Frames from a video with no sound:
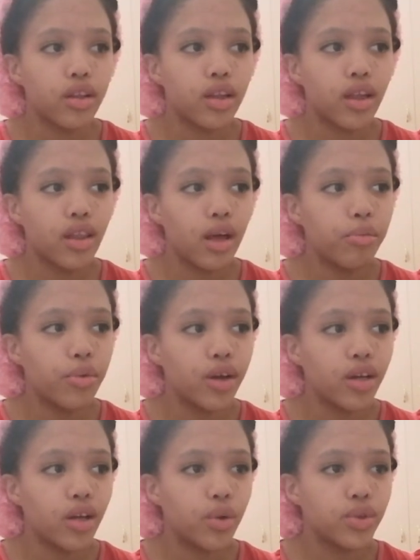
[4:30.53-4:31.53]
at that
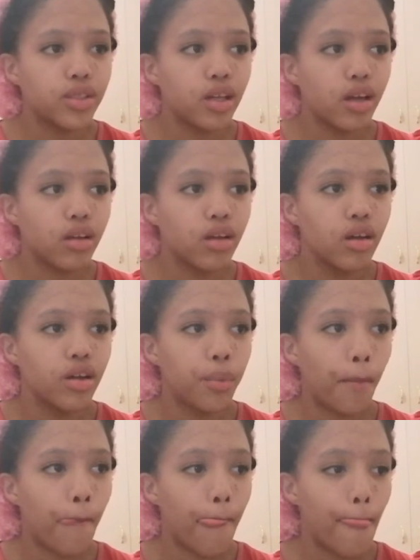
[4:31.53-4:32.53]
point, I was like,
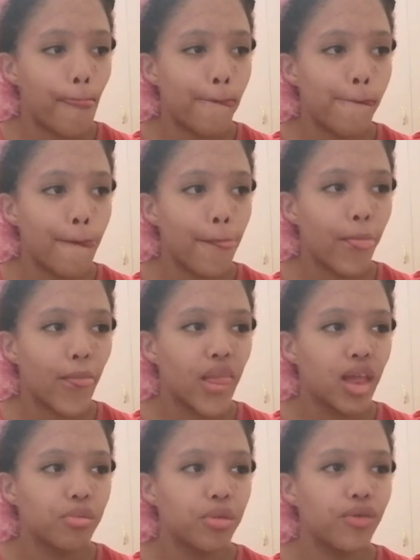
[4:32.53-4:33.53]

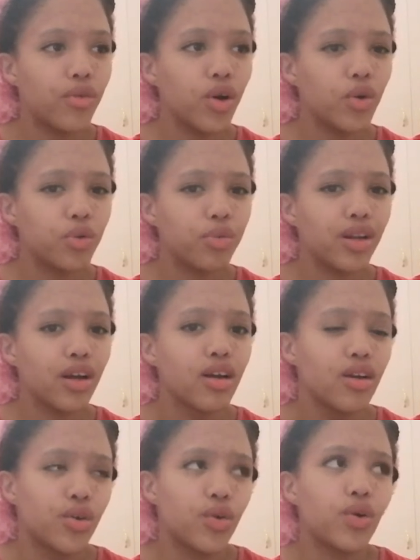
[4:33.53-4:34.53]
before I would be like,
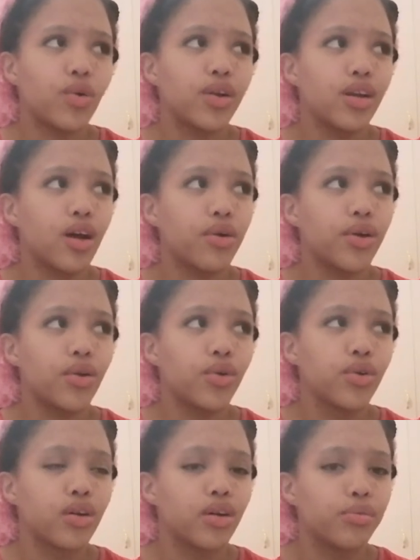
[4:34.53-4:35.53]
yo, I wonder how I
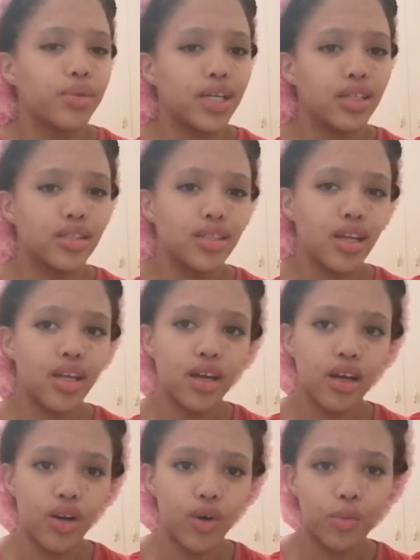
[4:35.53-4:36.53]
look being sitting
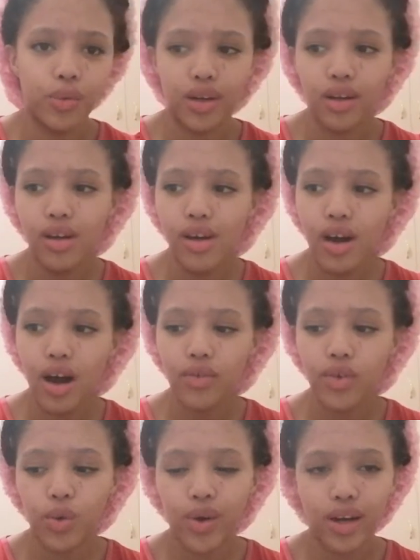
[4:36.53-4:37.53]
here alone. But
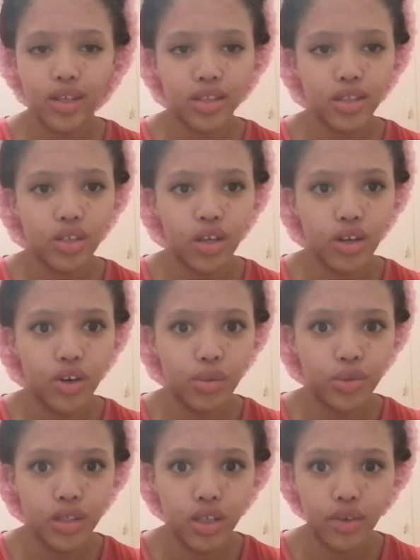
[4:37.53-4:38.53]
after a while, I just started
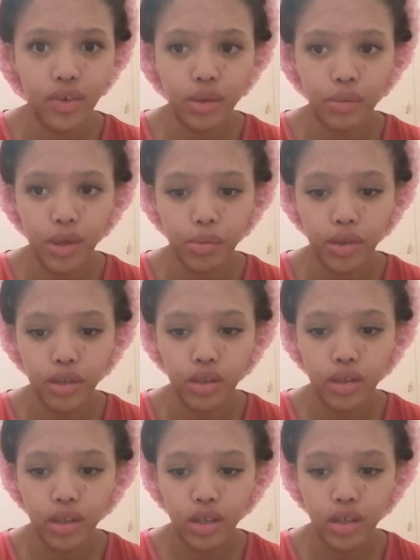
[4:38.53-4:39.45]
observing people.